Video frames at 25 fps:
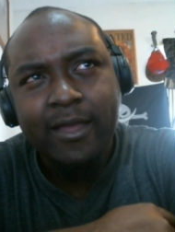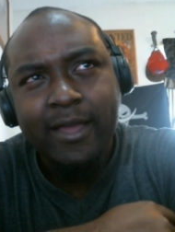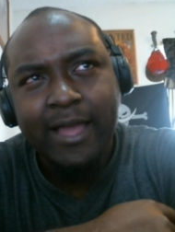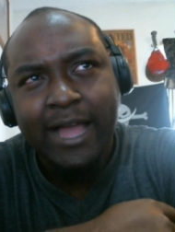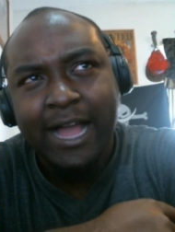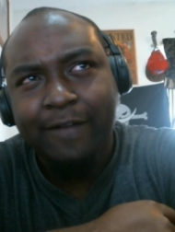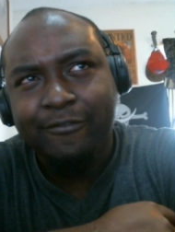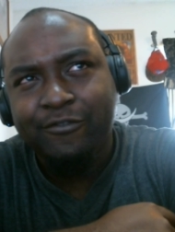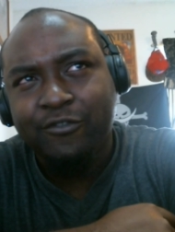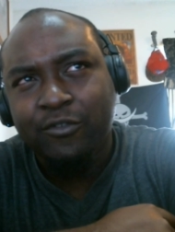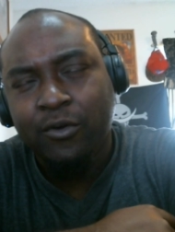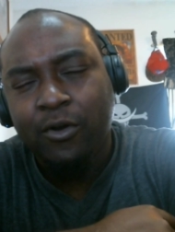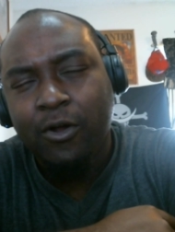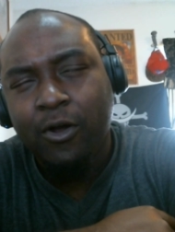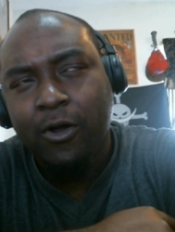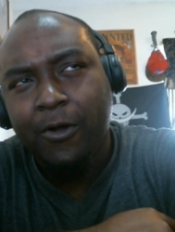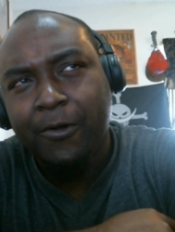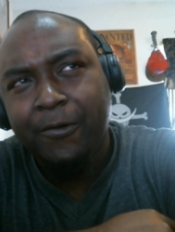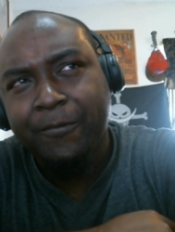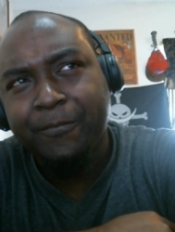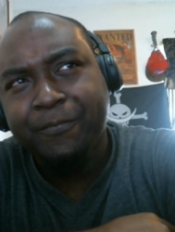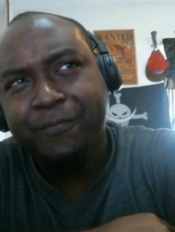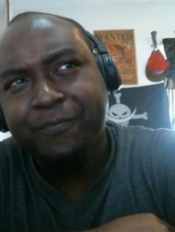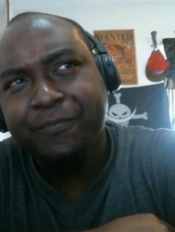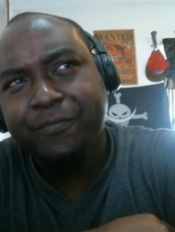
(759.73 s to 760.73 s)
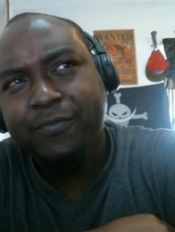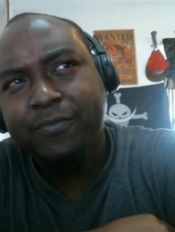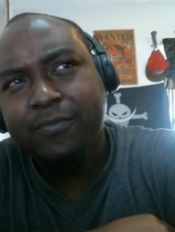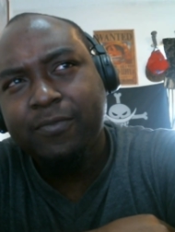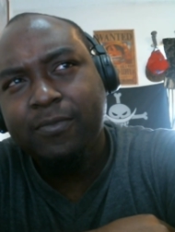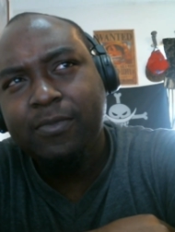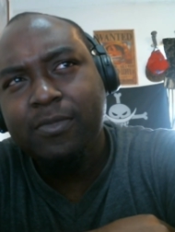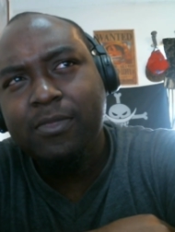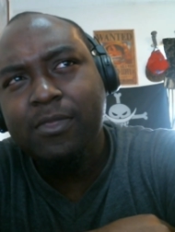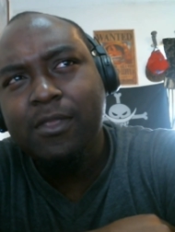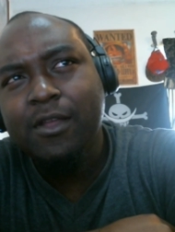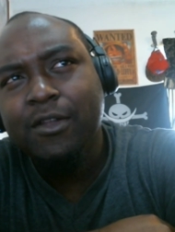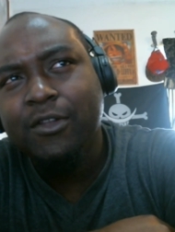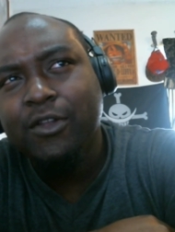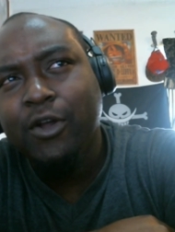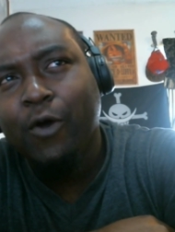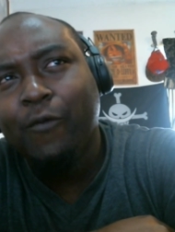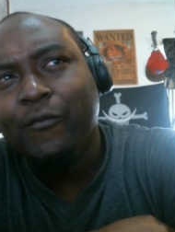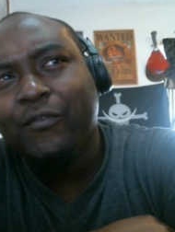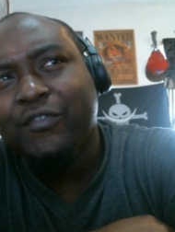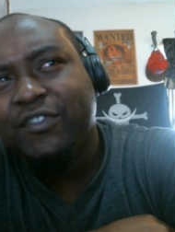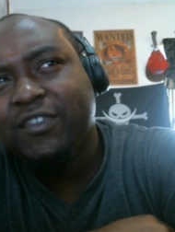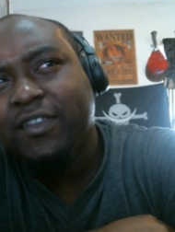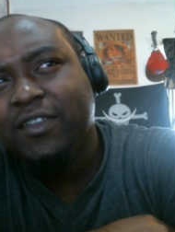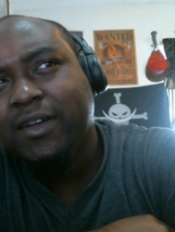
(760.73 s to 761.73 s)
After all, the
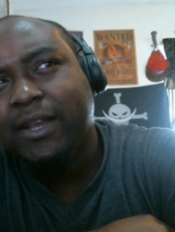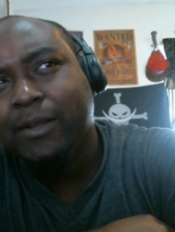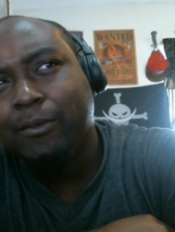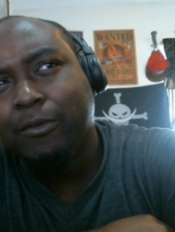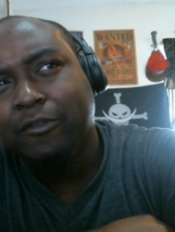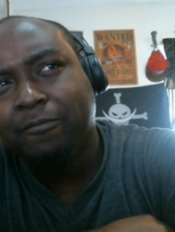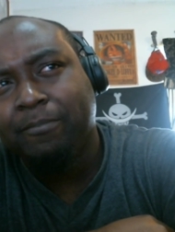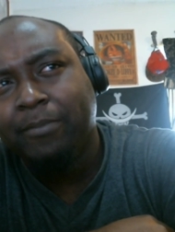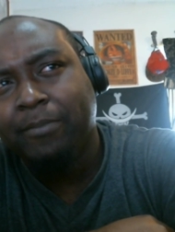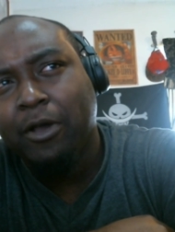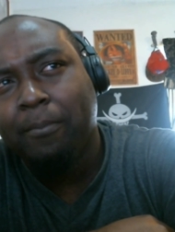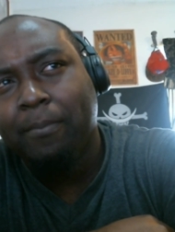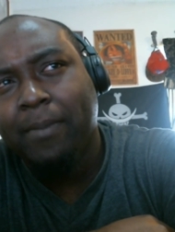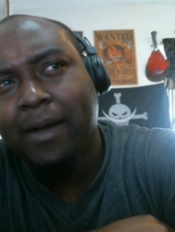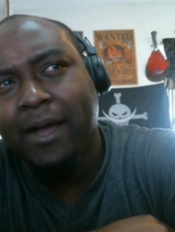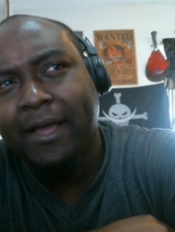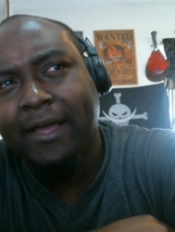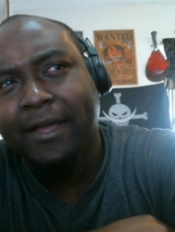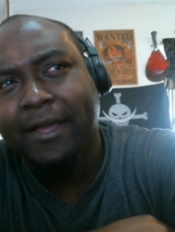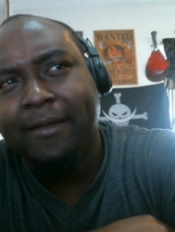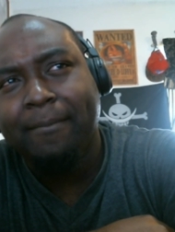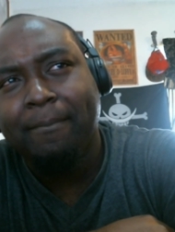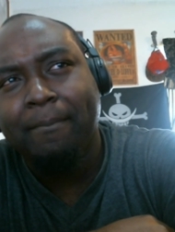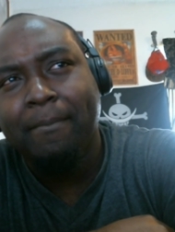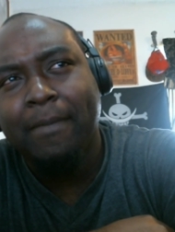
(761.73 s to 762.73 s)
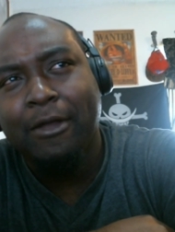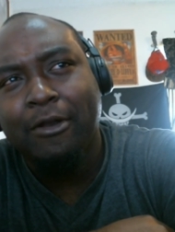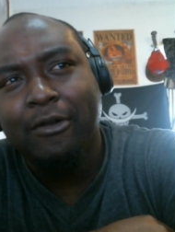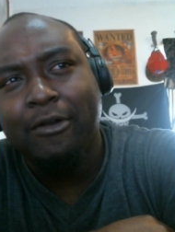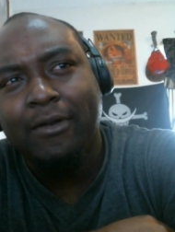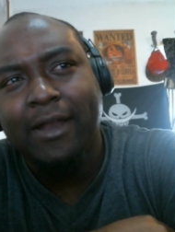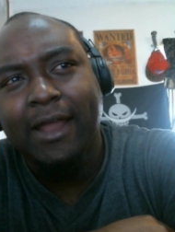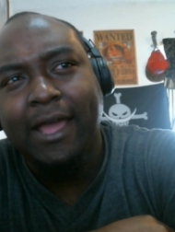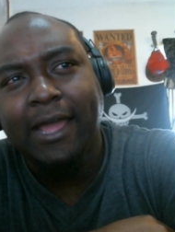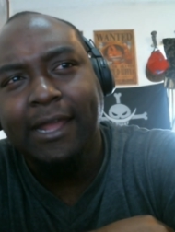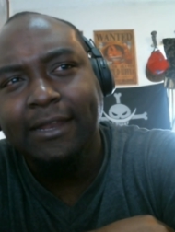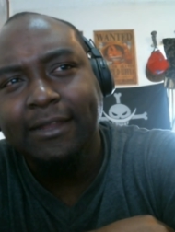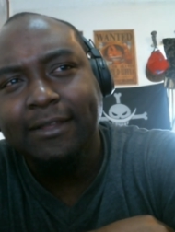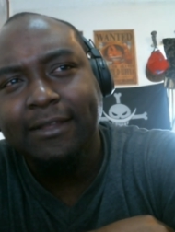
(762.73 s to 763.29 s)
facility was built by Metal Knight.